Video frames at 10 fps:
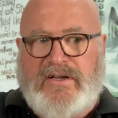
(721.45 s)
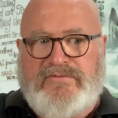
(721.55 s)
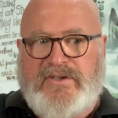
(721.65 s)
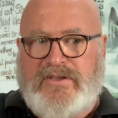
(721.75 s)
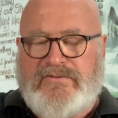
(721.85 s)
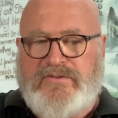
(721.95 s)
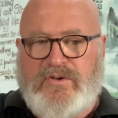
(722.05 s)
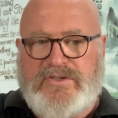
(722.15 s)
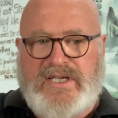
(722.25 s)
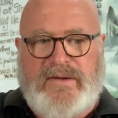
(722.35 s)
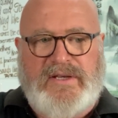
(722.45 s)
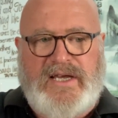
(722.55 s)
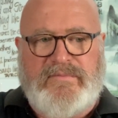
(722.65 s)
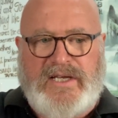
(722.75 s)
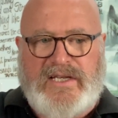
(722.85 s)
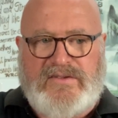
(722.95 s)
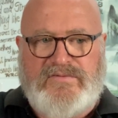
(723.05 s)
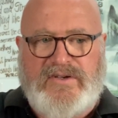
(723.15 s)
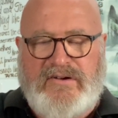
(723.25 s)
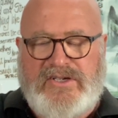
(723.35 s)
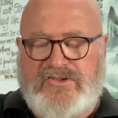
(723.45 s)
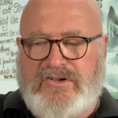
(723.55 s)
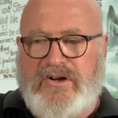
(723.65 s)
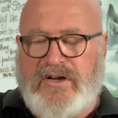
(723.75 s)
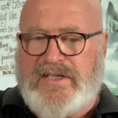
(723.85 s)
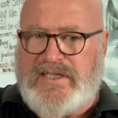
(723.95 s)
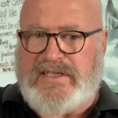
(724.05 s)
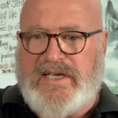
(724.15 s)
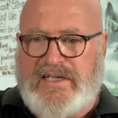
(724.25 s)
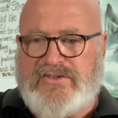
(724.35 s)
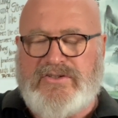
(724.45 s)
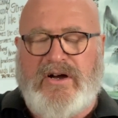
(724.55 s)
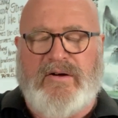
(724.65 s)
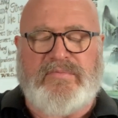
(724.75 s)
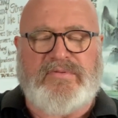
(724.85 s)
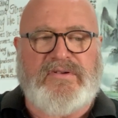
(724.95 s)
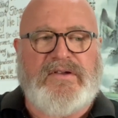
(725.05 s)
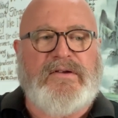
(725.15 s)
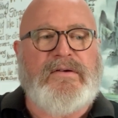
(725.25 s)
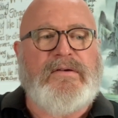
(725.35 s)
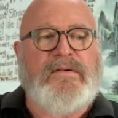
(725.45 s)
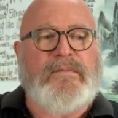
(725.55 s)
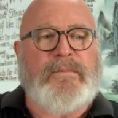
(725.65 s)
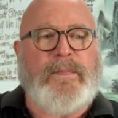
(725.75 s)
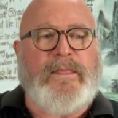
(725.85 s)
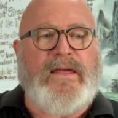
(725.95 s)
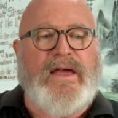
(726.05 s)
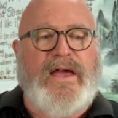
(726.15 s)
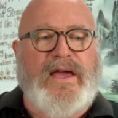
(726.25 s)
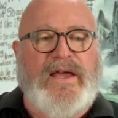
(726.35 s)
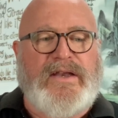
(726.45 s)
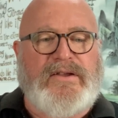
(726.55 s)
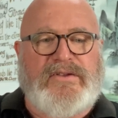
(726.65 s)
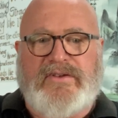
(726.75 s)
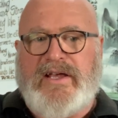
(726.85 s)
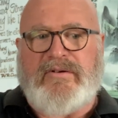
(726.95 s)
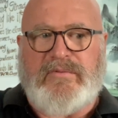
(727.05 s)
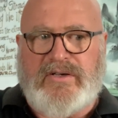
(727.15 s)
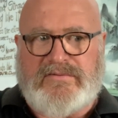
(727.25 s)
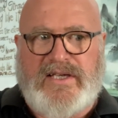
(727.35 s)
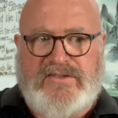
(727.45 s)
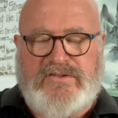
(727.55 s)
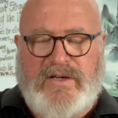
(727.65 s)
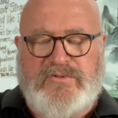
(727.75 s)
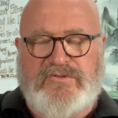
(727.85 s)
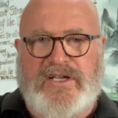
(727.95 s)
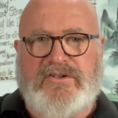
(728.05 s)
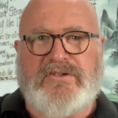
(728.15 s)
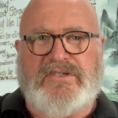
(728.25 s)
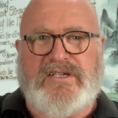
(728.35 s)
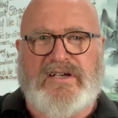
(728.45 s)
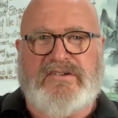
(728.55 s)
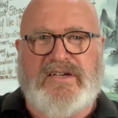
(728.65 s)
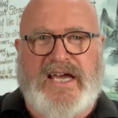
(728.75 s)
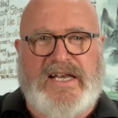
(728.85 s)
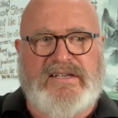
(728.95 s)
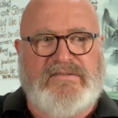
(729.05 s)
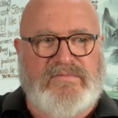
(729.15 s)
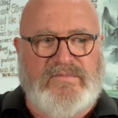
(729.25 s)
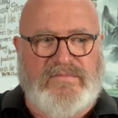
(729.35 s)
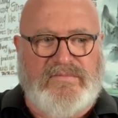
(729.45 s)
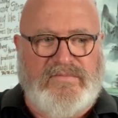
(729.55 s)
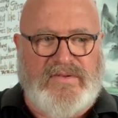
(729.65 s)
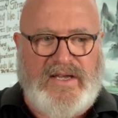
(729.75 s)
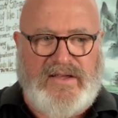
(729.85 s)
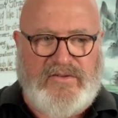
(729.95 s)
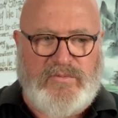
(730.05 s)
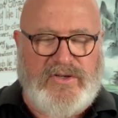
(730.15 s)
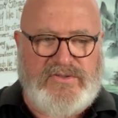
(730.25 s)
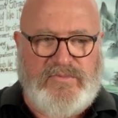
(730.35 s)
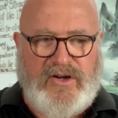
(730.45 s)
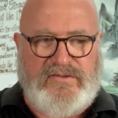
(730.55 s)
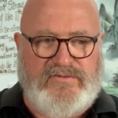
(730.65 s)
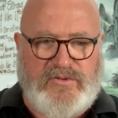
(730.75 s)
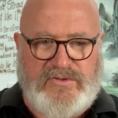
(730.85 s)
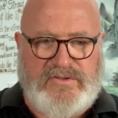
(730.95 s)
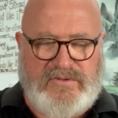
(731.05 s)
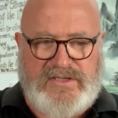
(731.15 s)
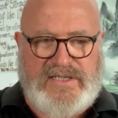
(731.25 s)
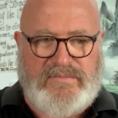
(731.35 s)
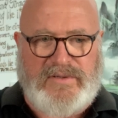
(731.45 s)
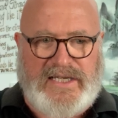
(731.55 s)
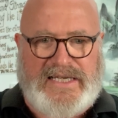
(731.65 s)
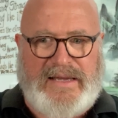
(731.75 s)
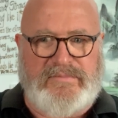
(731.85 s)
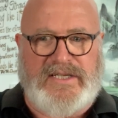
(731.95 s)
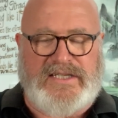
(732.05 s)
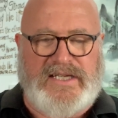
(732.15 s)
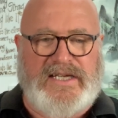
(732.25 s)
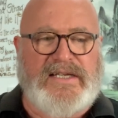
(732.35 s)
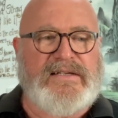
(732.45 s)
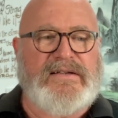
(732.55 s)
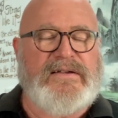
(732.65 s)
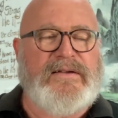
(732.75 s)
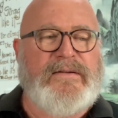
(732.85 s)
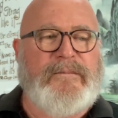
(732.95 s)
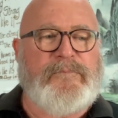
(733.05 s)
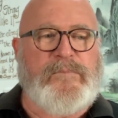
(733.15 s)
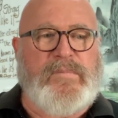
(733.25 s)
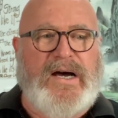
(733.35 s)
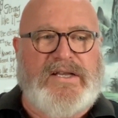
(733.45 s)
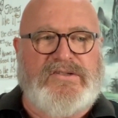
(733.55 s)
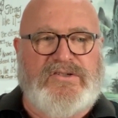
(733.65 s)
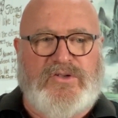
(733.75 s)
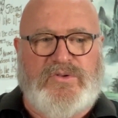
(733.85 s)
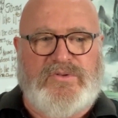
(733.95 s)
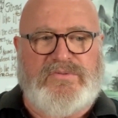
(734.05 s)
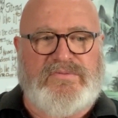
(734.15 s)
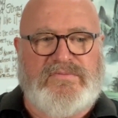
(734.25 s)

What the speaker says: and I feel the force coming at me, and it's very strong, and then they stop. And I say to them, look, that was really good. You know, you had it. There was mind force. There was Nim Lik happening there, but you're